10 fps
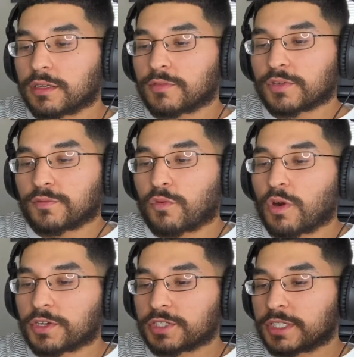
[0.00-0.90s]
for the
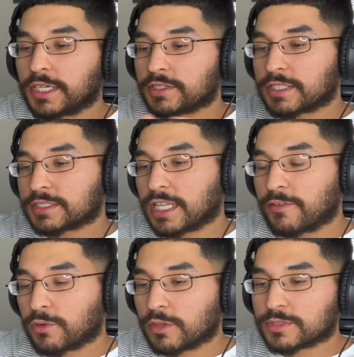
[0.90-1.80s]
400 years that
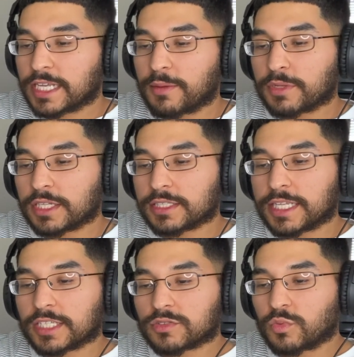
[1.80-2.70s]
slavery was happening,
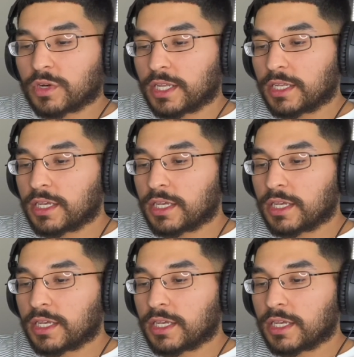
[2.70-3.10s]
that's what